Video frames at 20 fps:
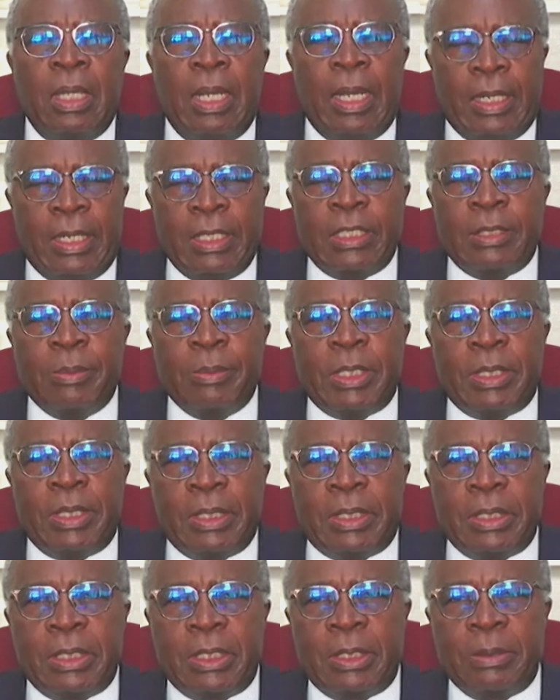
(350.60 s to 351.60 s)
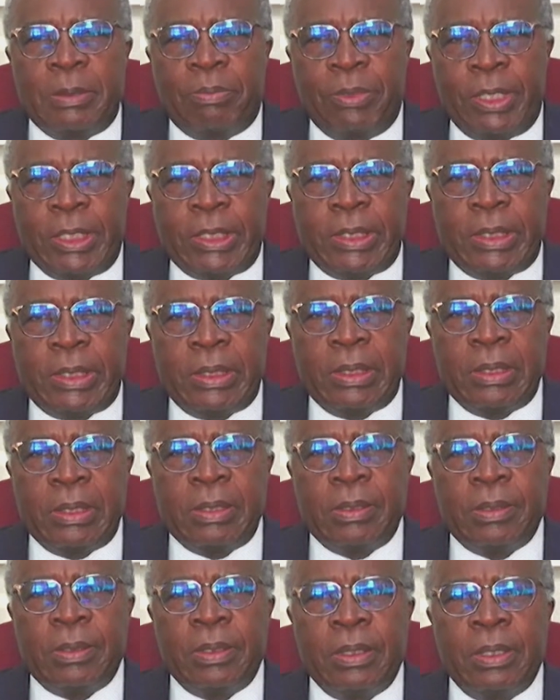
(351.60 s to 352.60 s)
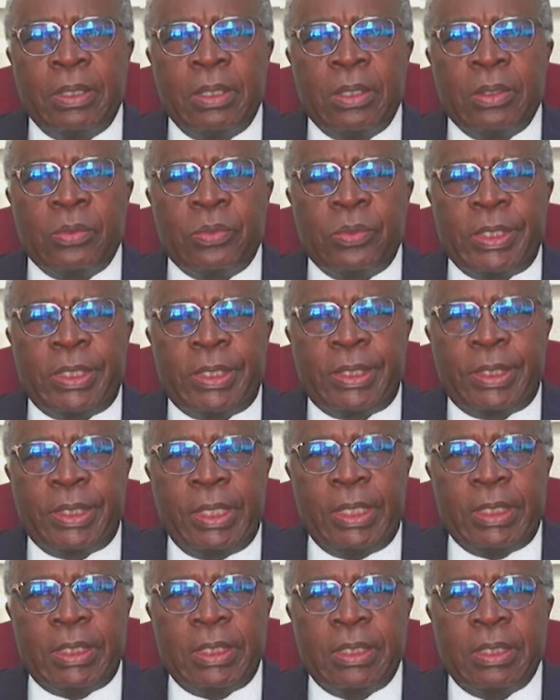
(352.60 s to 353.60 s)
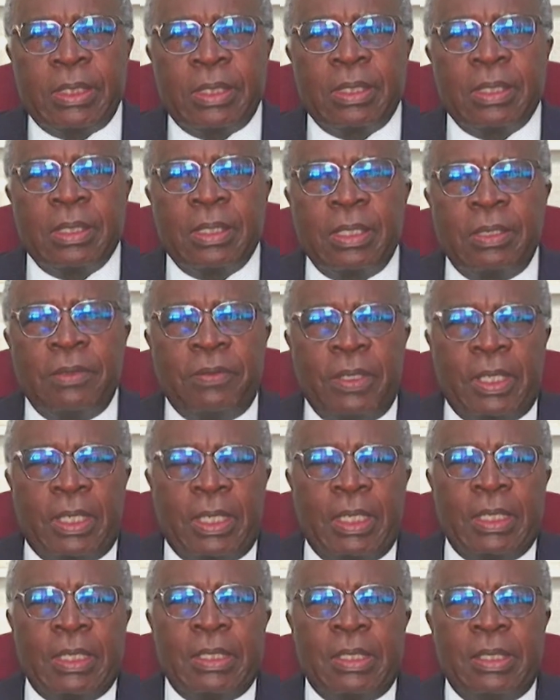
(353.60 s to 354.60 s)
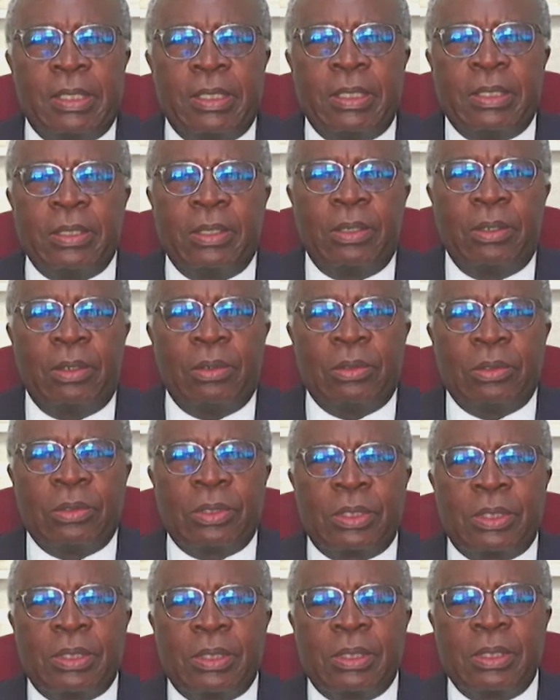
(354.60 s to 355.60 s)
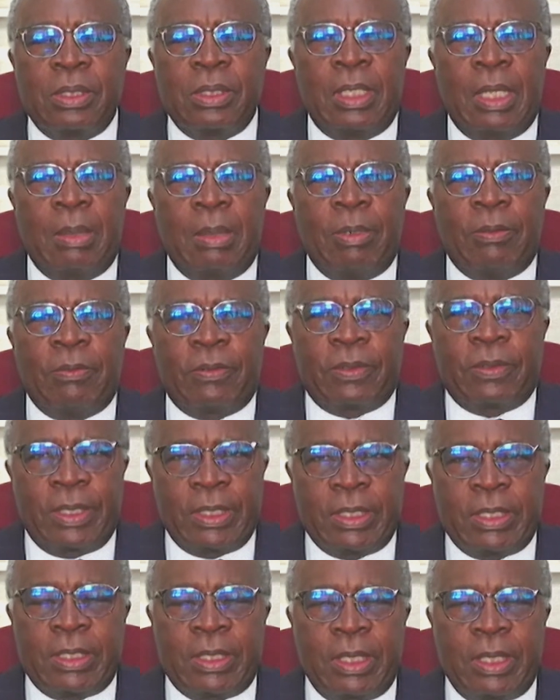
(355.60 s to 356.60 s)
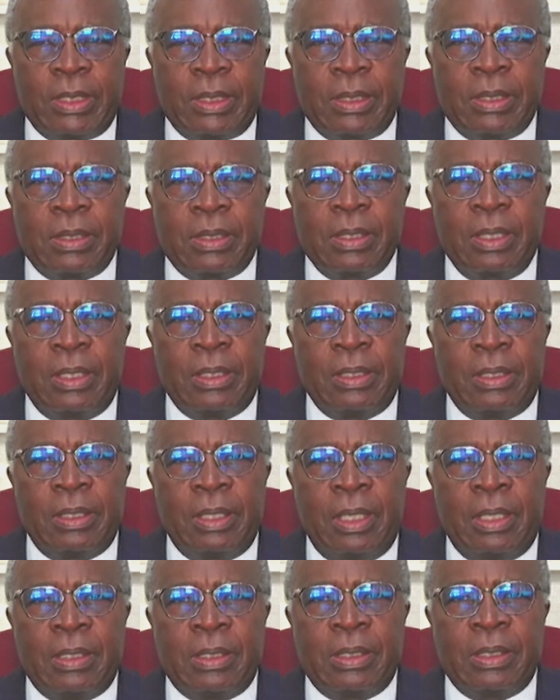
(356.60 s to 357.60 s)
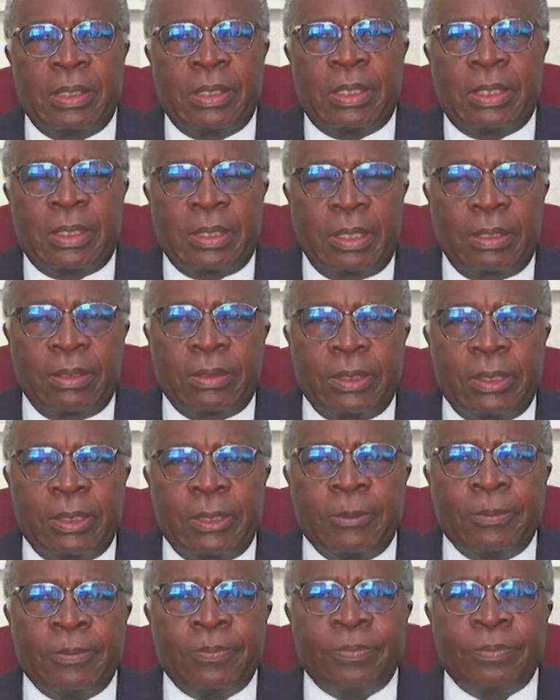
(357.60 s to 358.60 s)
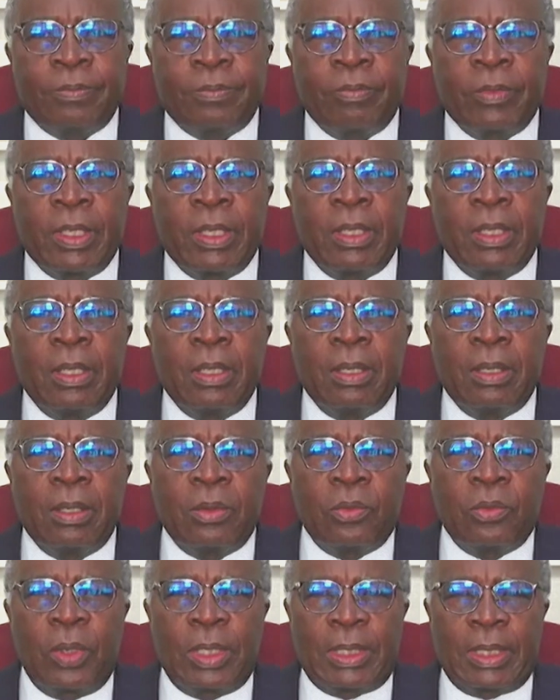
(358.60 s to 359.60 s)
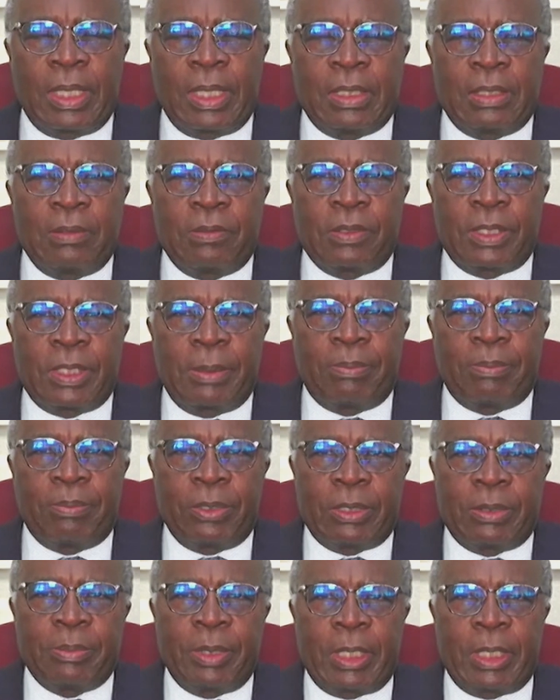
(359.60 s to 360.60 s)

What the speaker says: arrangement that is in place, which says if a country owes a number of creditors and is struggling, what kind of support